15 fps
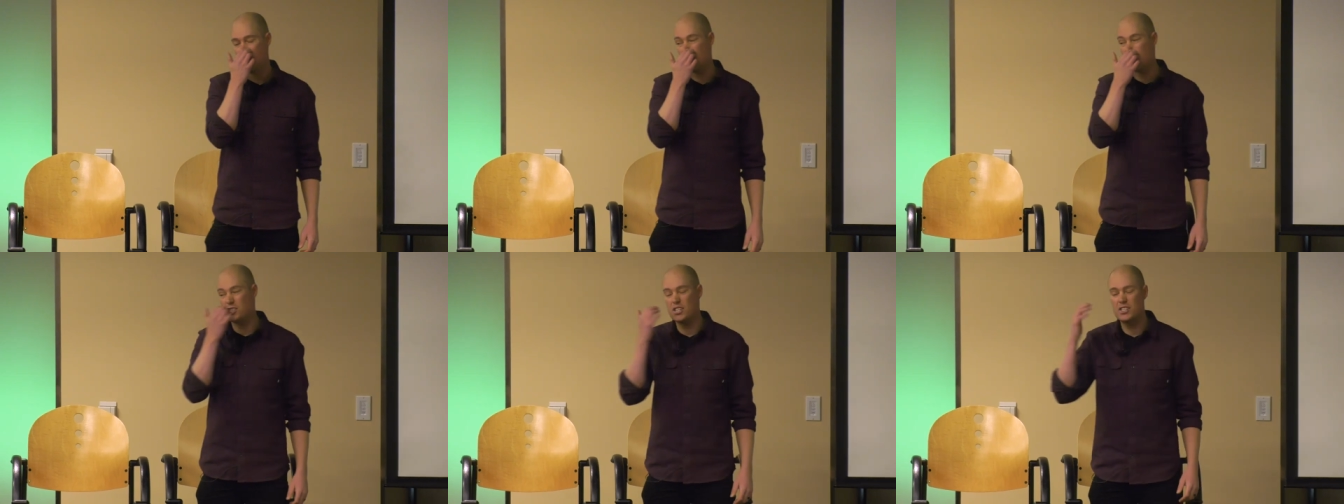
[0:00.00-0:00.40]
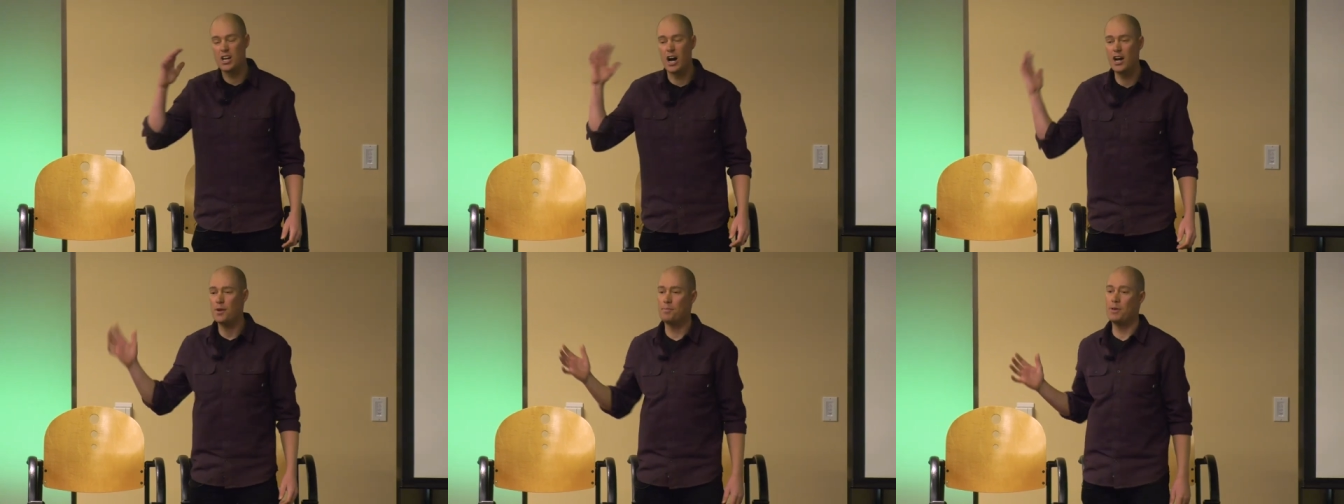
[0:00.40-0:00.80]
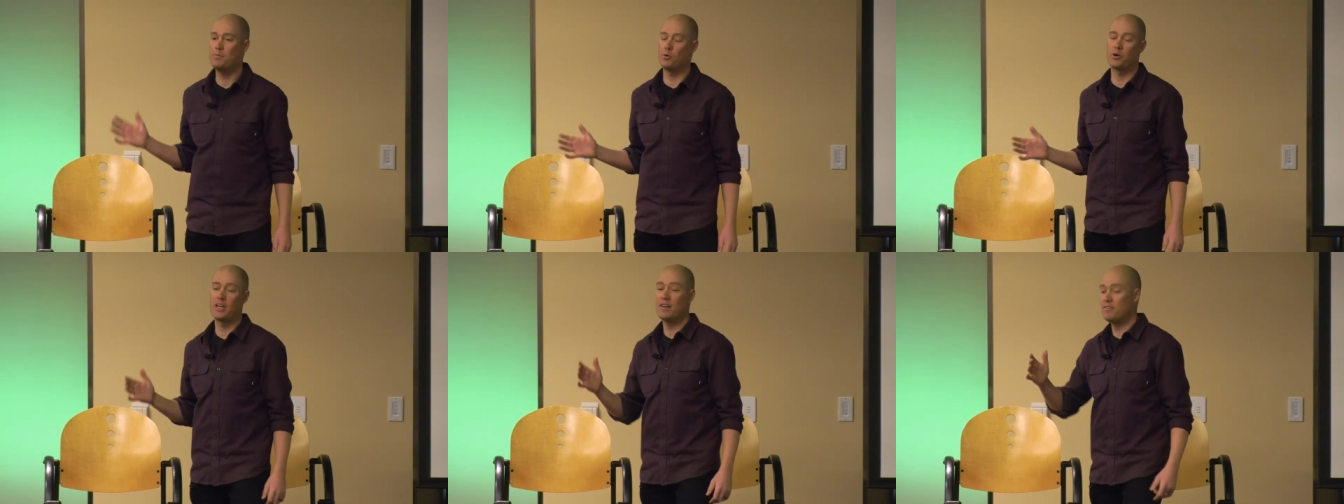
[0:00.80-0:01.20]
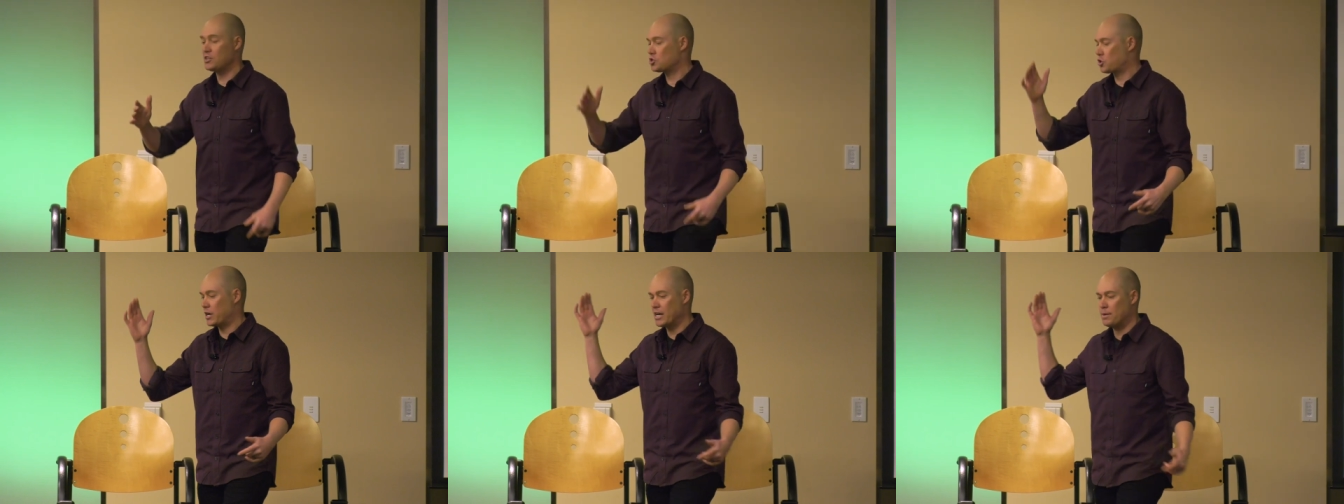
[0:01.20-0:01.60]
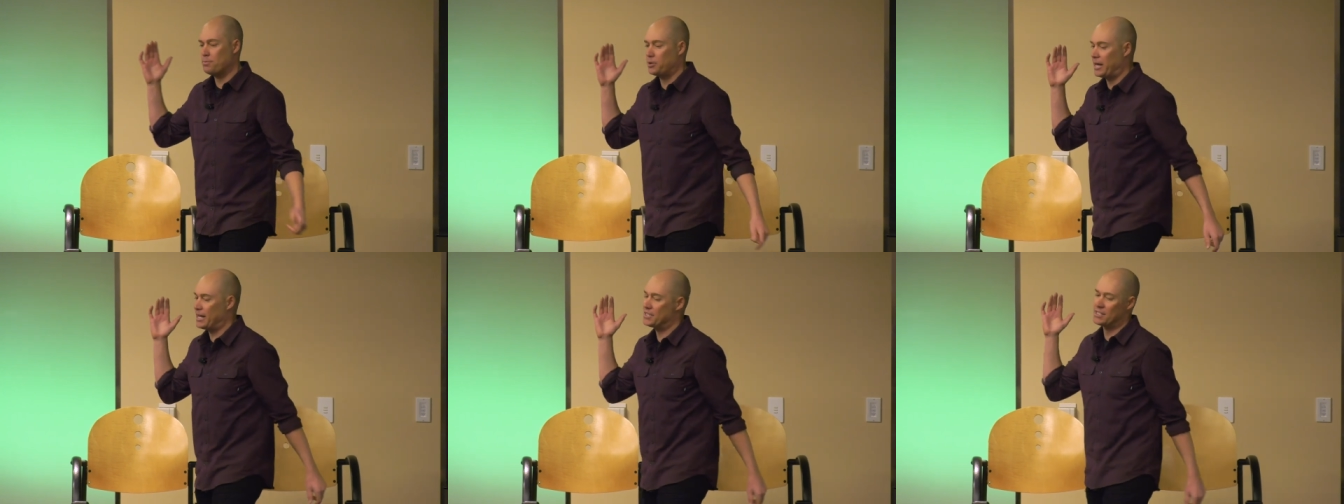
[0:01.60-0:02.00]
There's a ton of people giving training
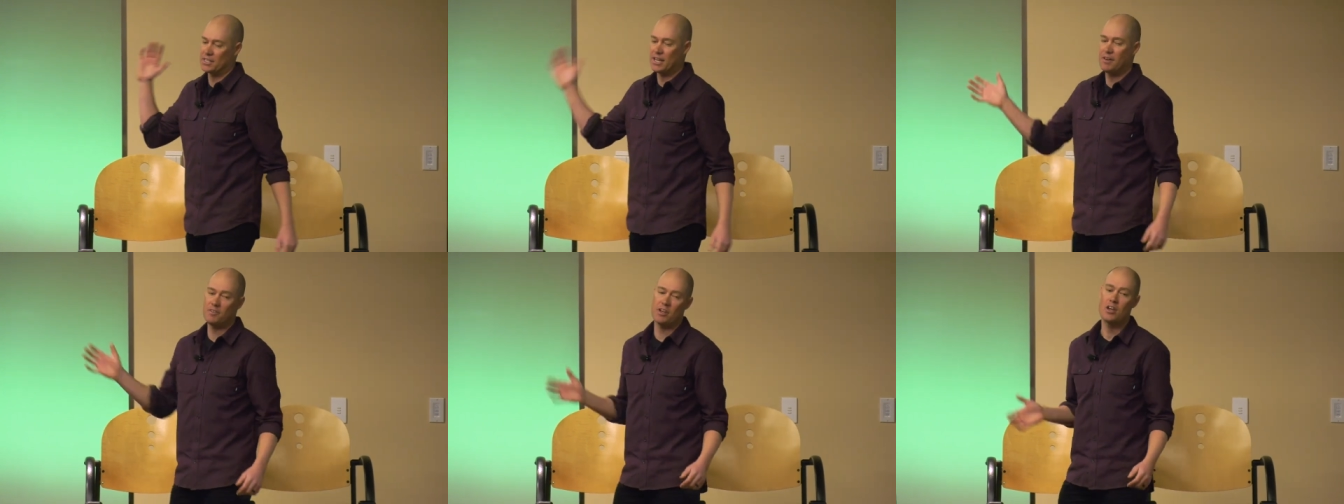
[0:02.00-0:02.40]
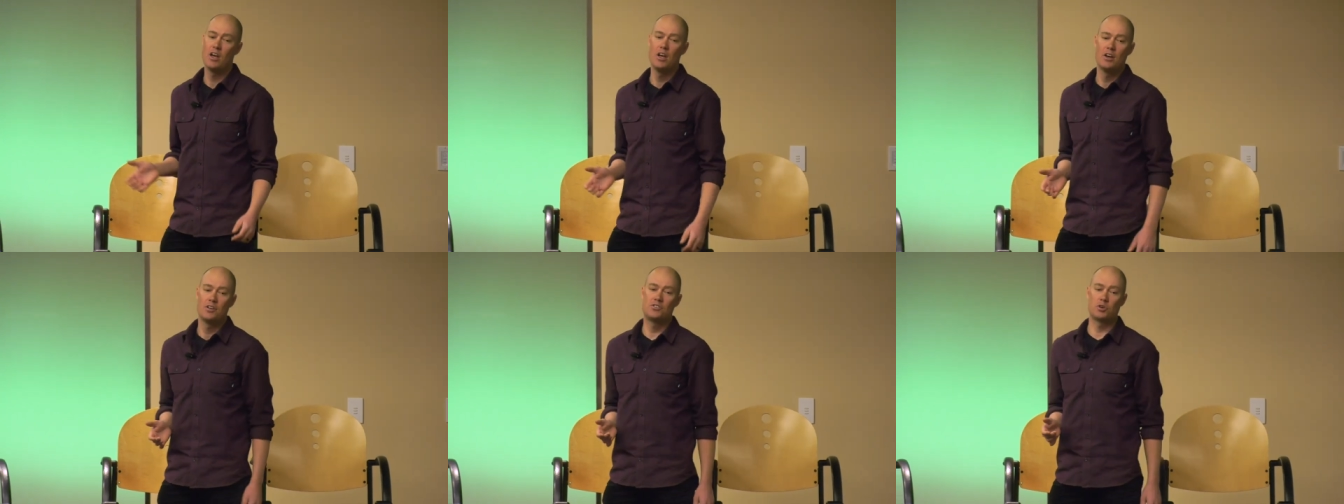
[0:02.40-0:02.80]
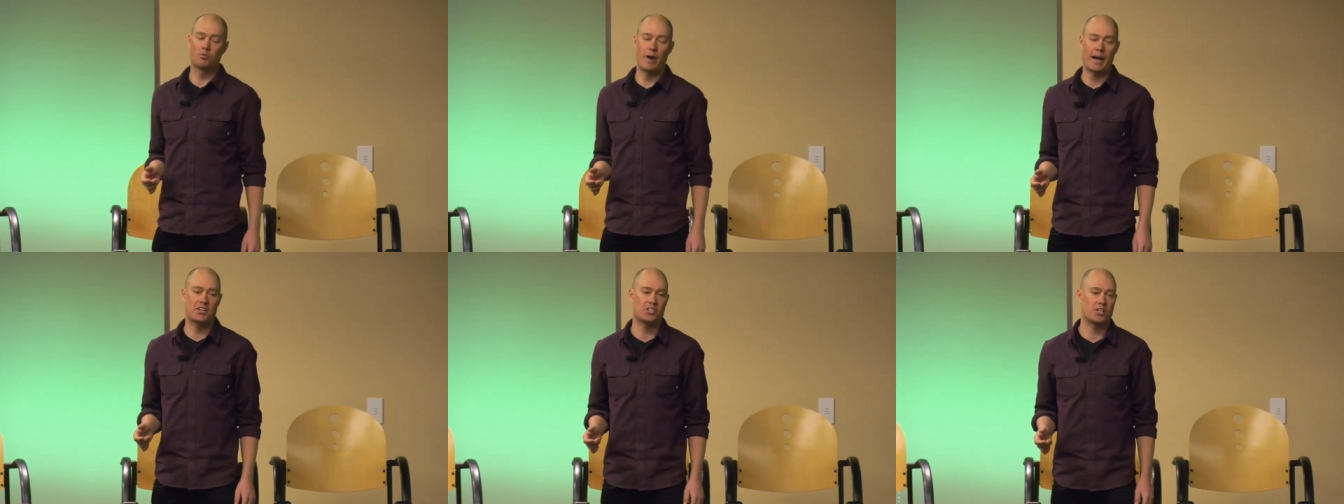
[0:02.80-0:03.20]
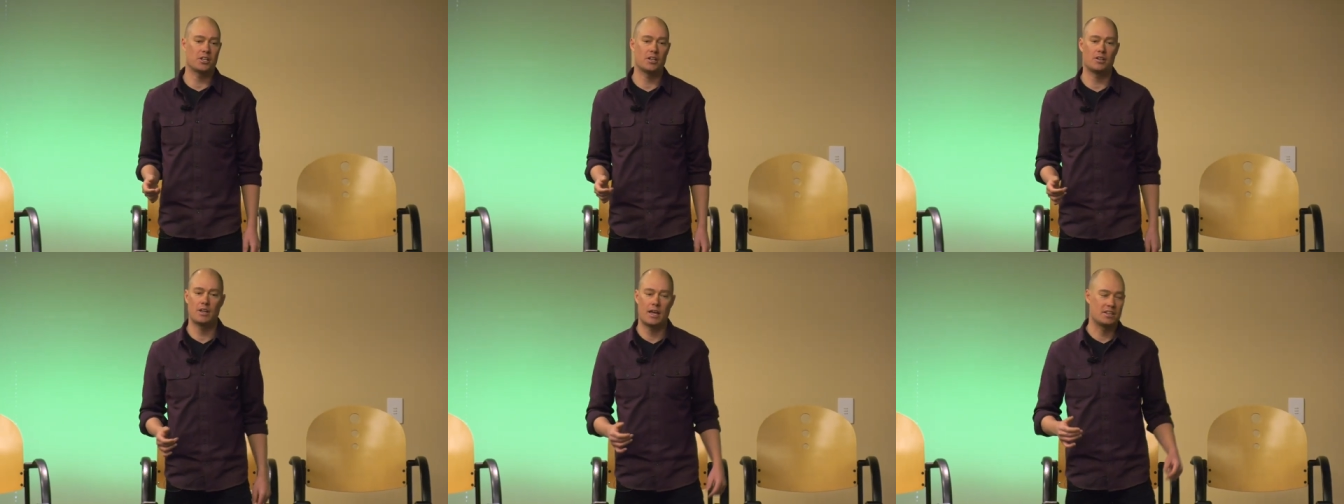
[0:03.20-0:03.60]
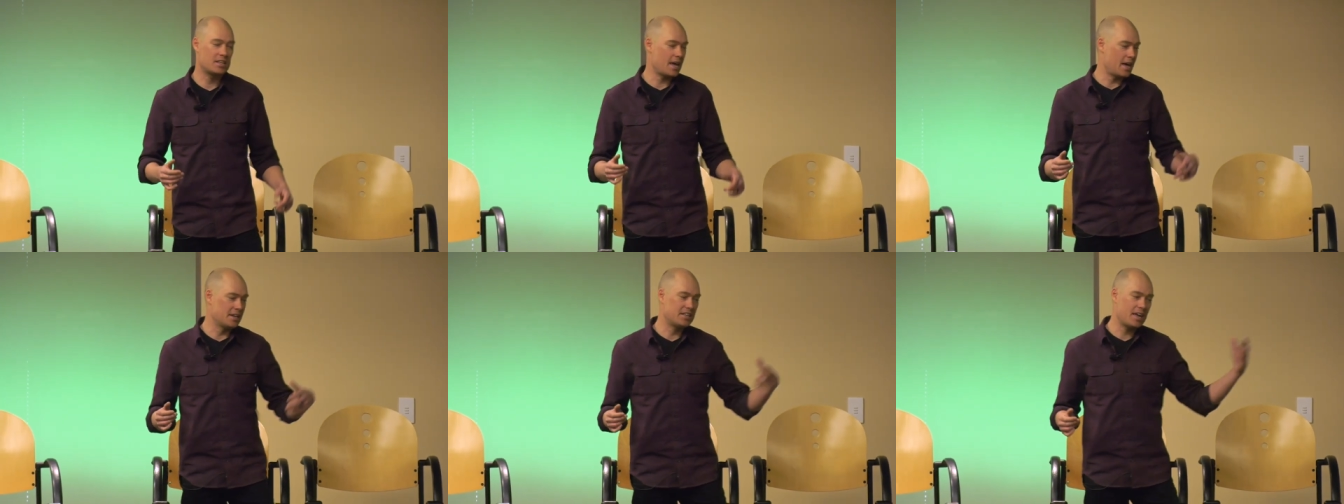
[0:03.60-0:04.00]
plans and giving direction
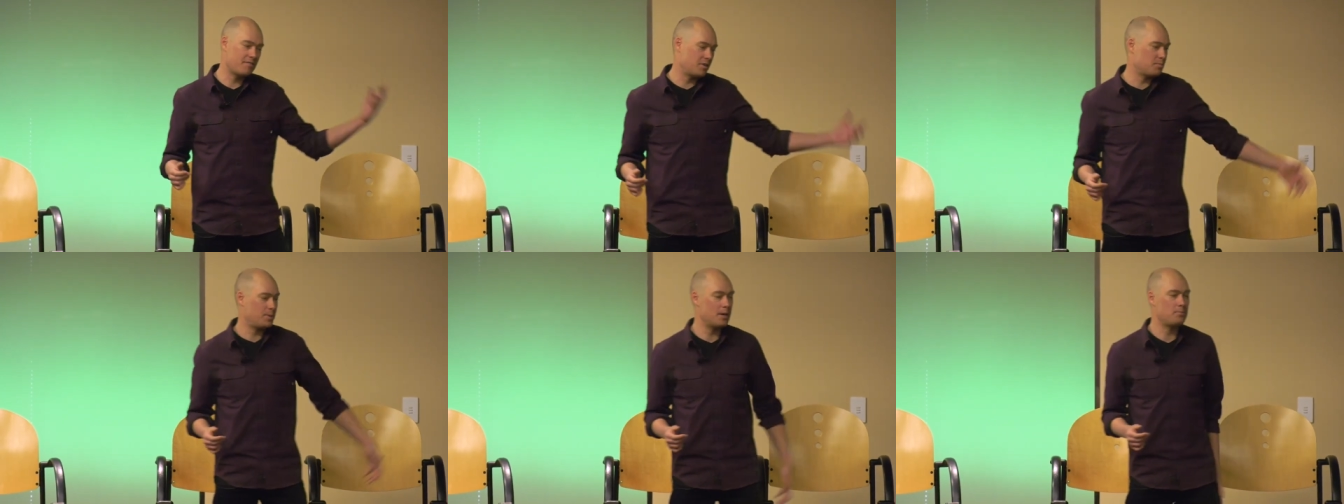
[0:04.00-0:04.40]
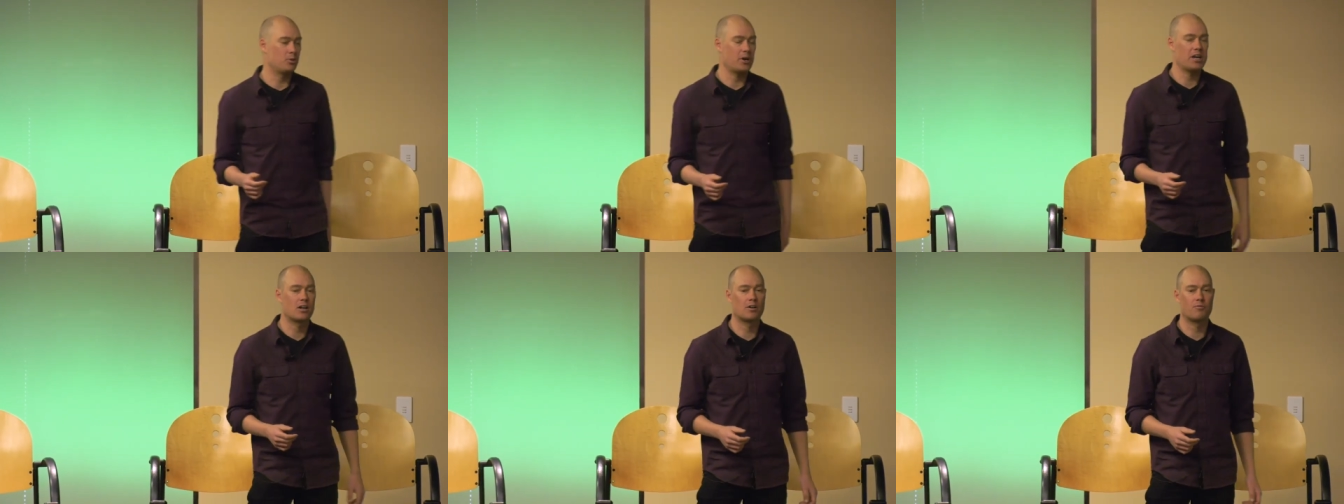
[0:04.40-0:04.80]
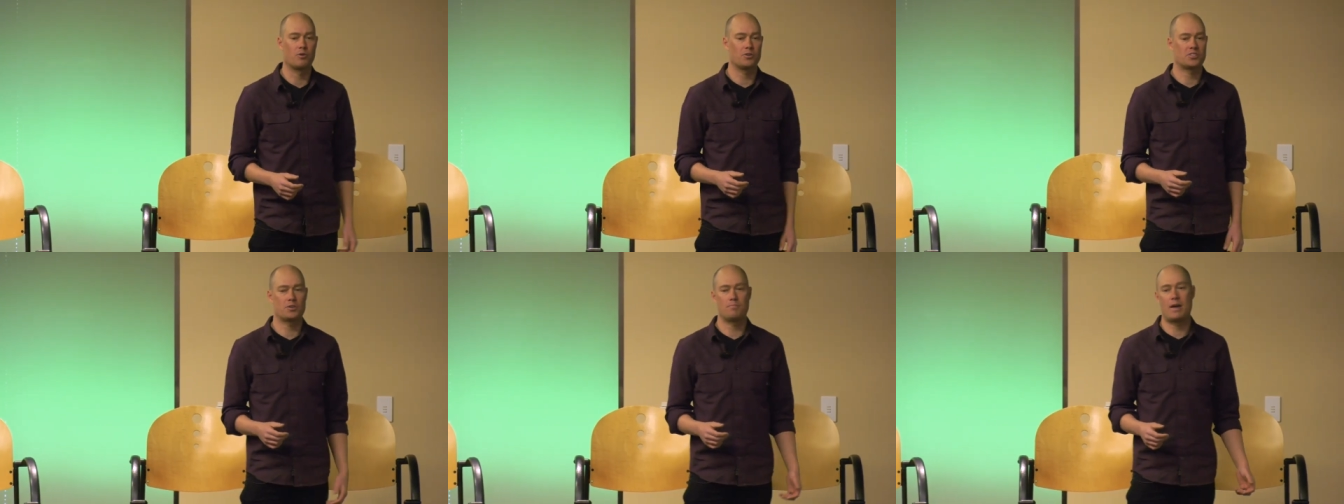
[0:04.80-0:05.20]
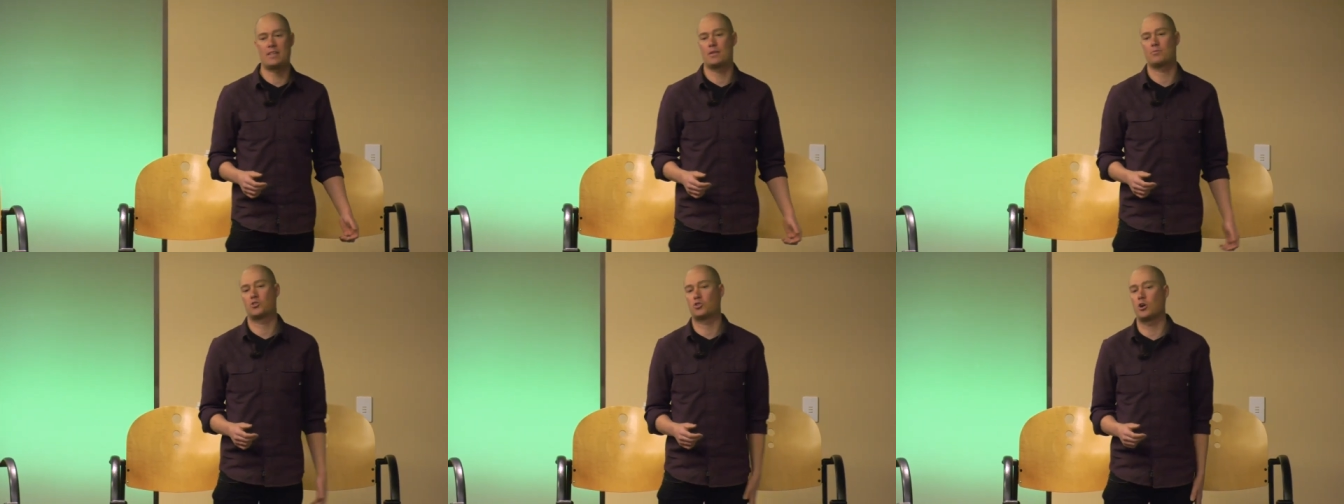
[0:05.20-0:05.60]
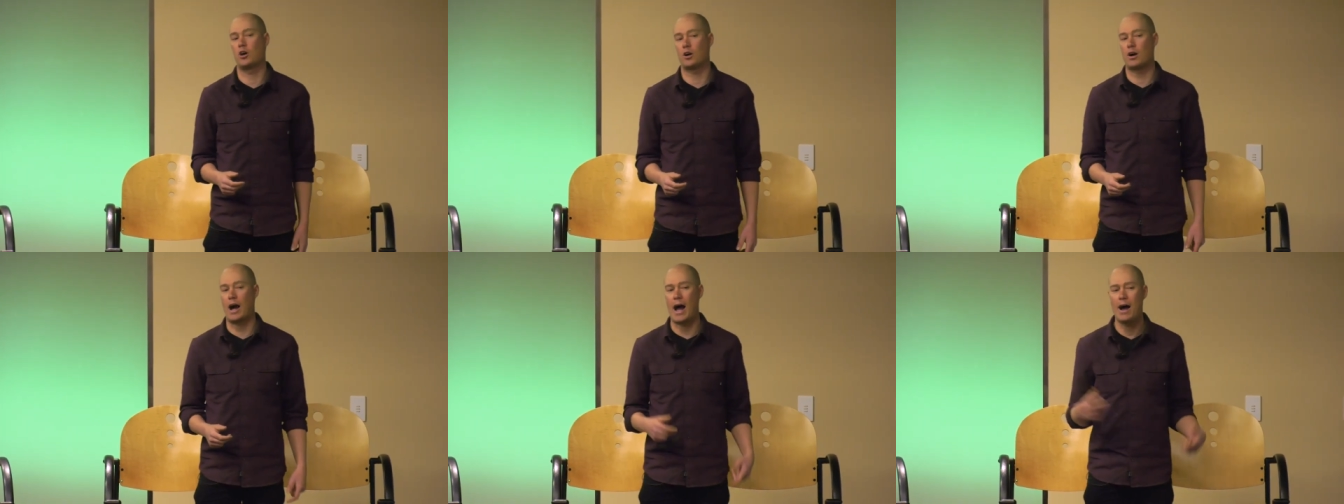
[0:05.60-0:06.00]
and giving people intervals to make them stronger.